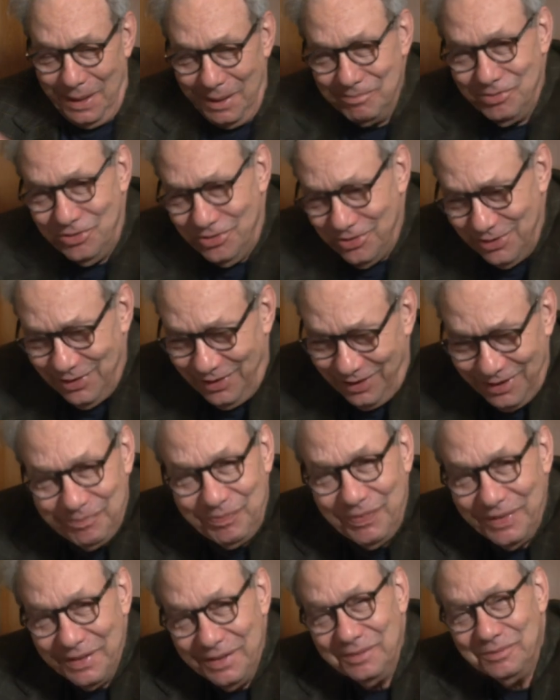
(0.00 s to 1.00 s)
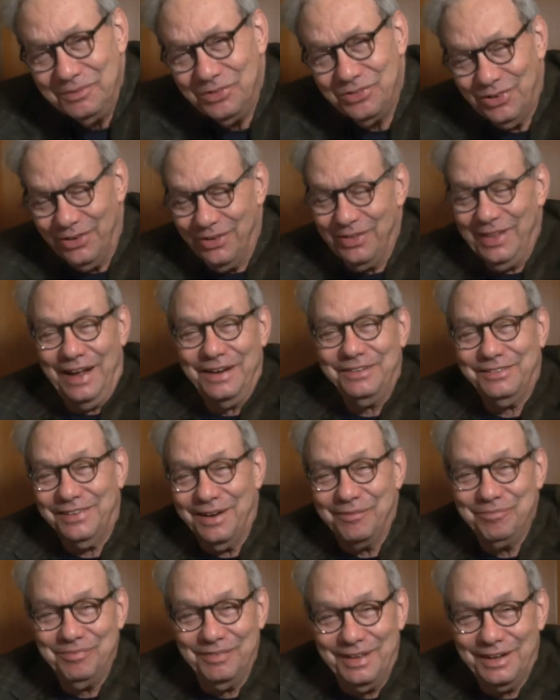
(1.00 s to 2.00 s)
I'm sure that's
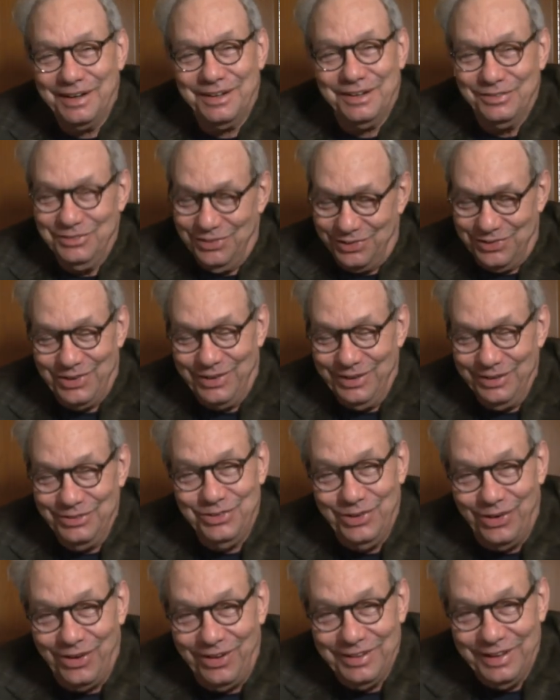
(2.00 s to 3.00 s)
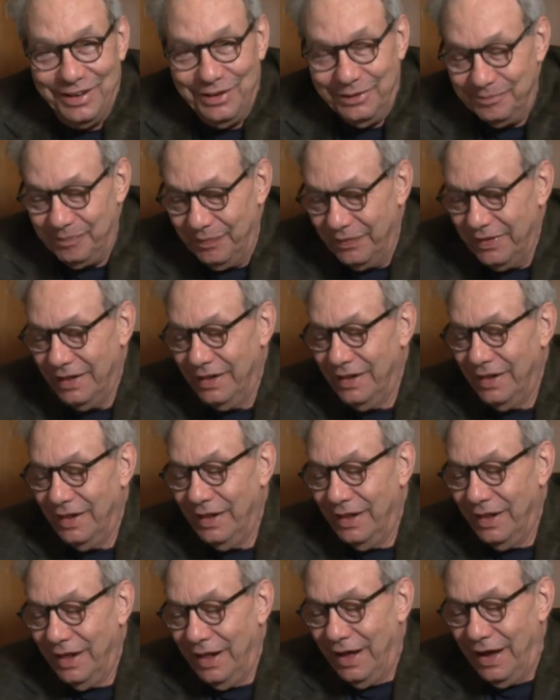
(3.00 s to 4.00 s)
something that concerns all of you.
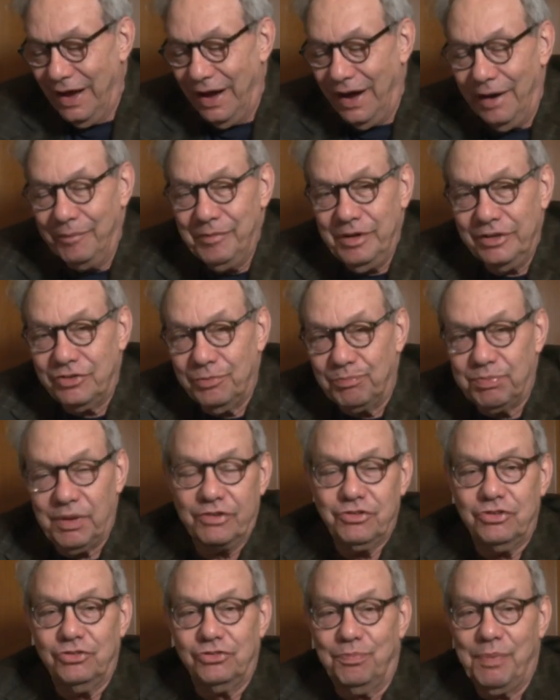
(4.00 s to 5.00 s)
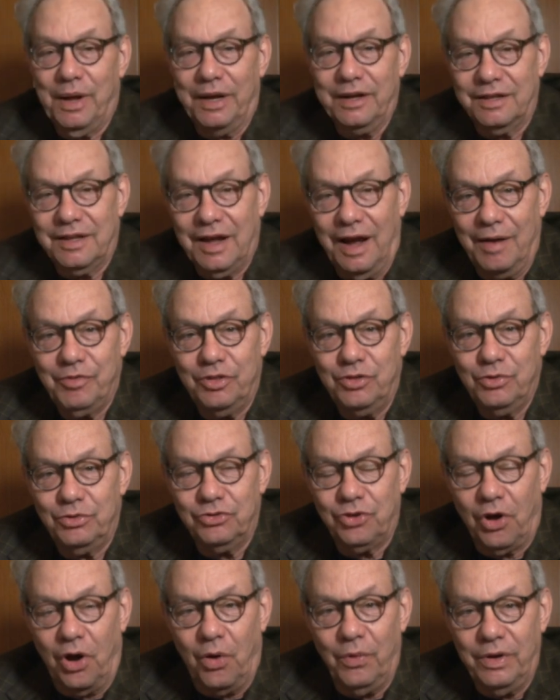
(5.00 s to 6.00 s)
It's a pleasure spending time with you
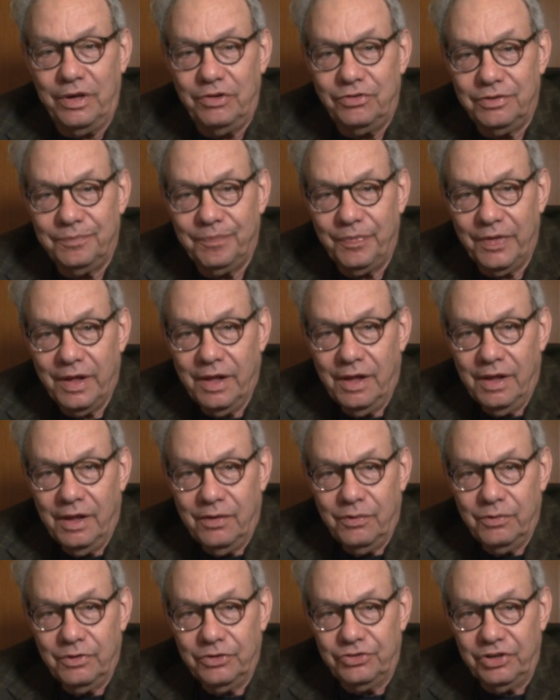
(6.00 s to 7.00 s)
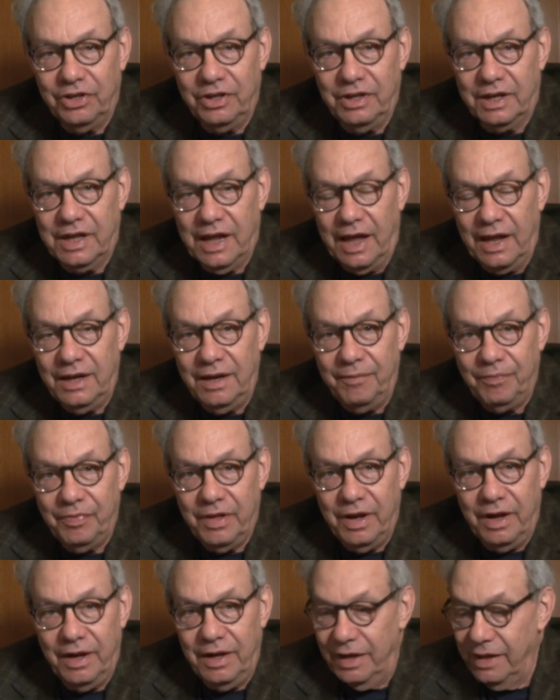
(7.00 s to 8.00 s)
as always. We'll see you again.
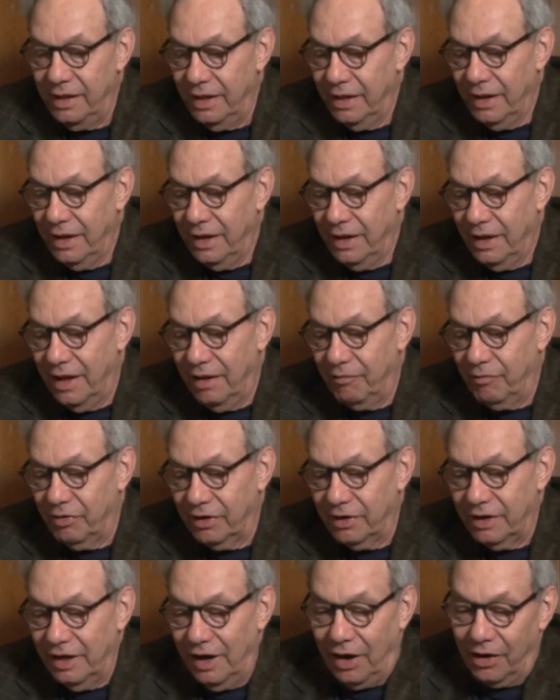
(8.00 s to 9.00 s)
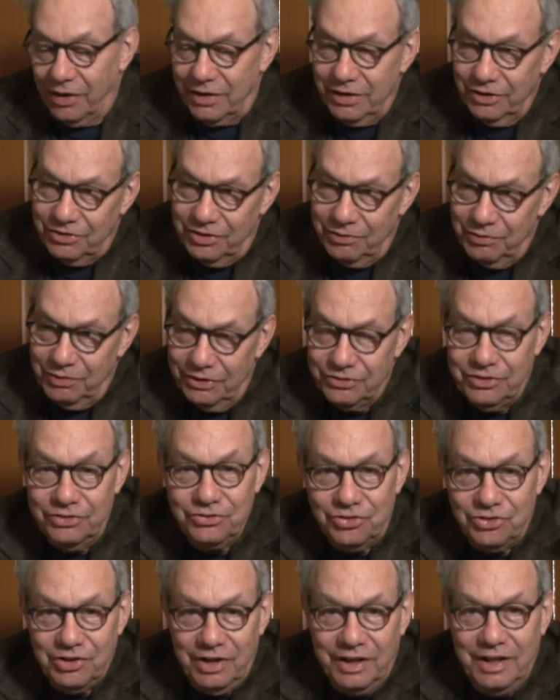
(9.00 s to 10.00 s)
Because it
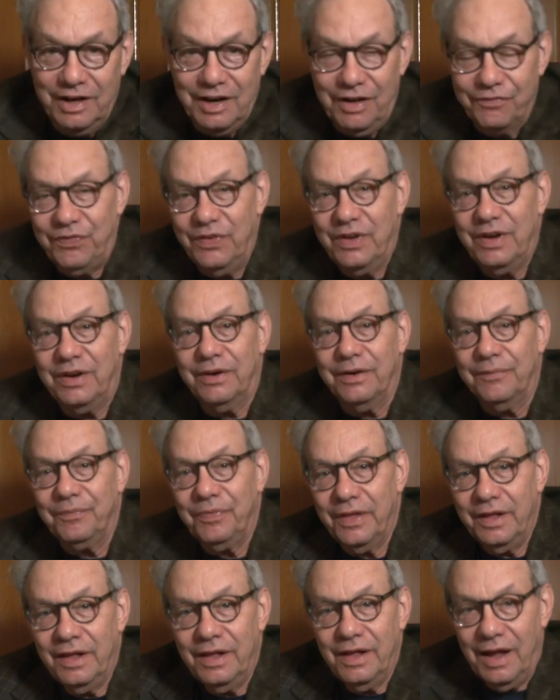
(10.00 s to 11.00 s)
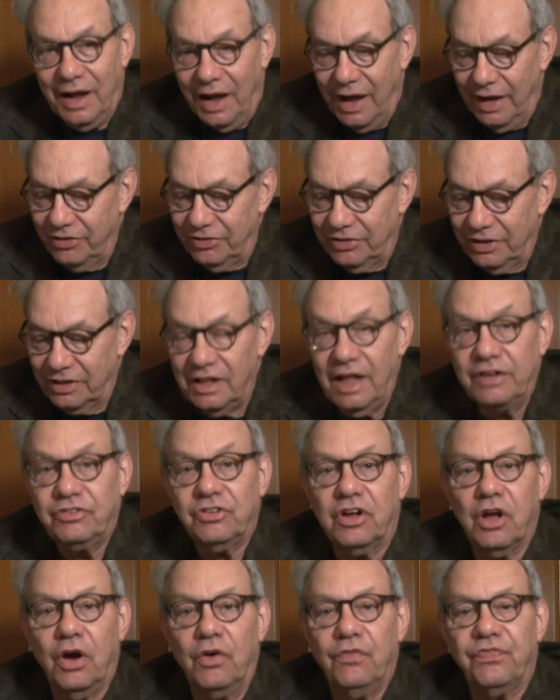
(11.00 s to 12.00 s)
wasn't shitty enough here, I said,
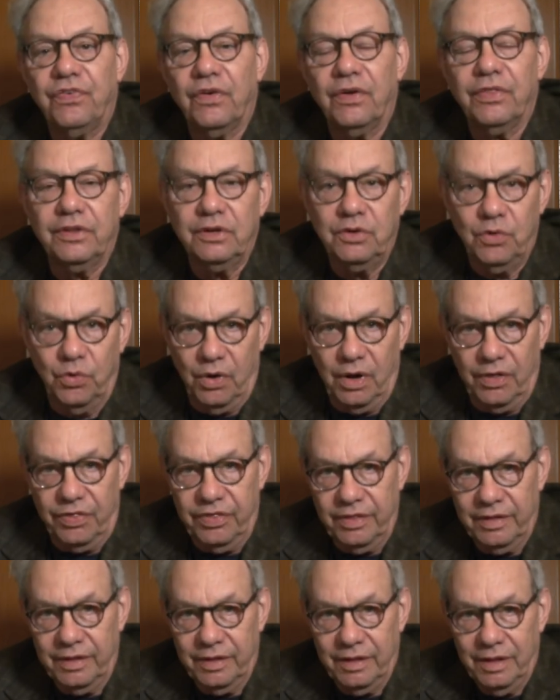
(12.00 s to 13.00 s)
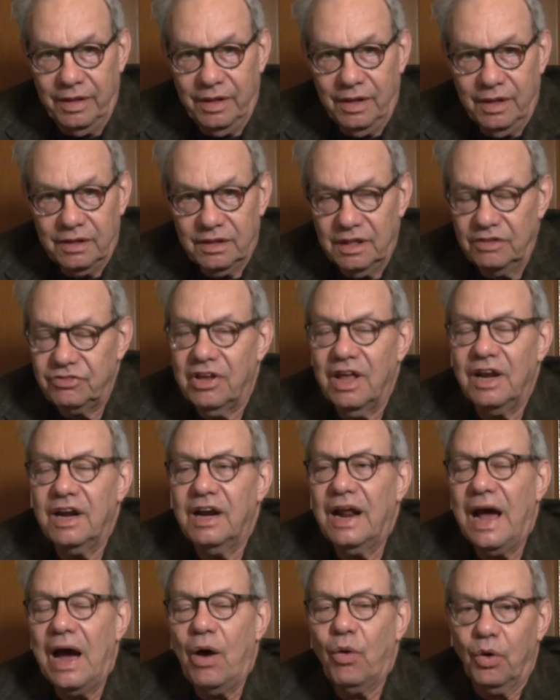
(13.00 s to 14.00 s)
let's go further north. Let's get
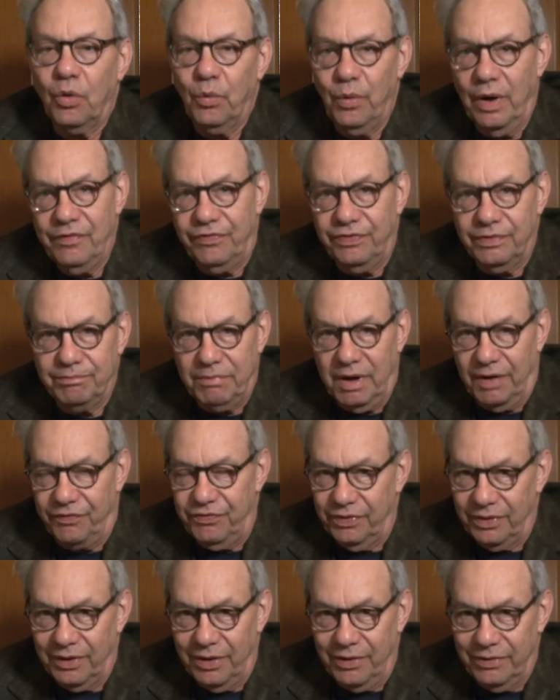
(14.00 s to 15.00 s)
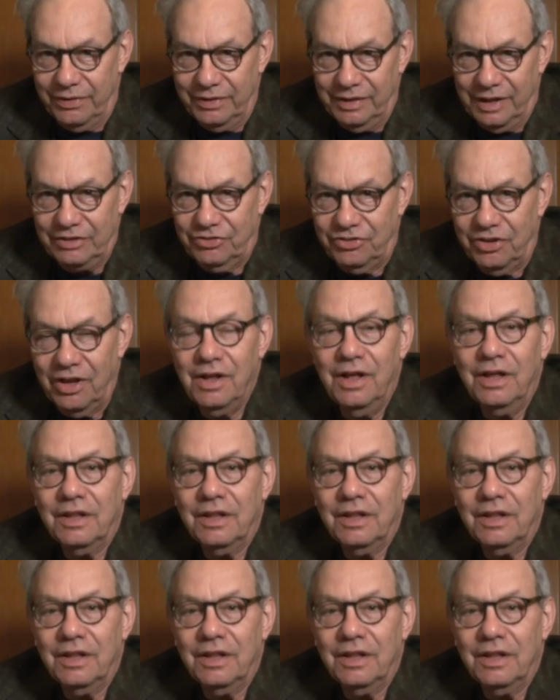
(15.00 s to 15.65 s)
an hour away from Buffalo, and let's